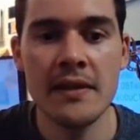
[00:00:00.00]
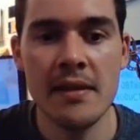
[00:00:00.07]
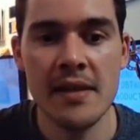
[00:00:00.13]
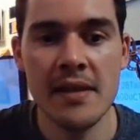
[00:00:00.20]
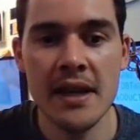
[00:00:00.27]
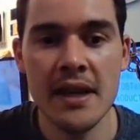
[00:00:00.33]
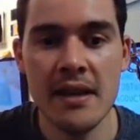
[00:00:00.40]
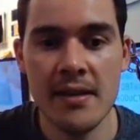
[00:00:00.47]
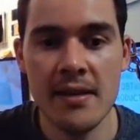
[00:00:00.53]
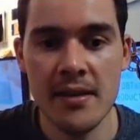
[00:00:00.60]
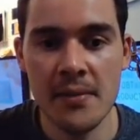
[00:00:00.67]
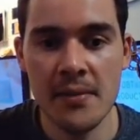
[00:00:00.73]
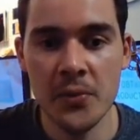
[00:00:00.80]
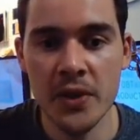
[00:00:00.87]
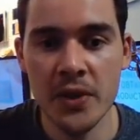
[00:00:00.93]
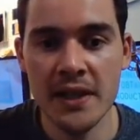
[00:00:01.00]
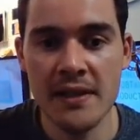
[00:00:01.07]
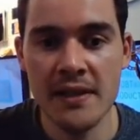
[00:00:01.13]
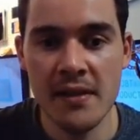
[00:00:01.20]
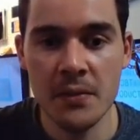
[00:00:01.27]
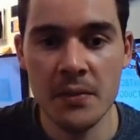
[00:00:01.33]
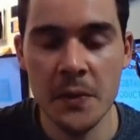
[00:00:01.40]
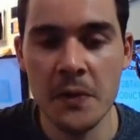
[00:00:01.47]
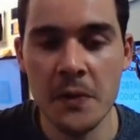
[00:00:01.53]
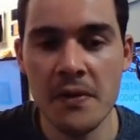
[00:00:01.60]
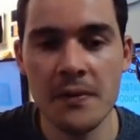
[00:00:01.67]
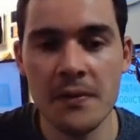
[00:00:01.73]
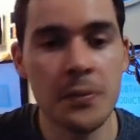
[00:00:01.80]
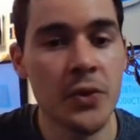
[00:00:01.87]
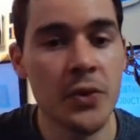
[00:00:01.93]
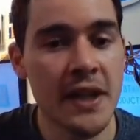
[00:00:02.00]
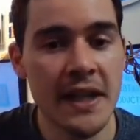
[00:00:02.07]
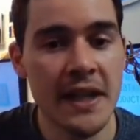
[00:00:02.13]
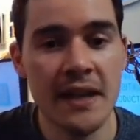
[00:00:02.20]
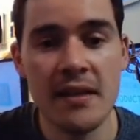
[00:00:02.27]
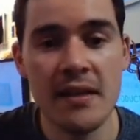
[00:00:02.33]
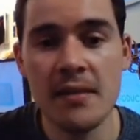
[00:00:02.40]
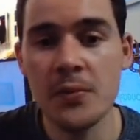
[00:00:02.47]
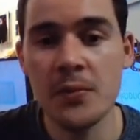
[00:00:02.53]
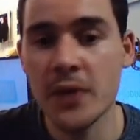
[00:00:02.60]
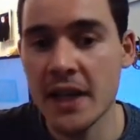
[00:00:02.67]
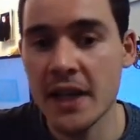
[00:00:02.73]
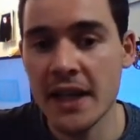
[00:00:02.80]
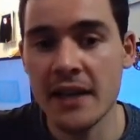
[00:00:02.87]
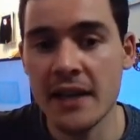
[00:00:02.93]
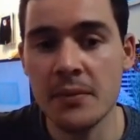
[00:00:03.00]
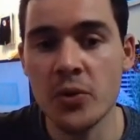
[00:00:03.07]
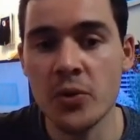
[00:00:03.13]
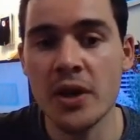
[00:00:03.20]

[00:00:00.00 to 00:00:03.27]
In this case, this point is composed of a point X, point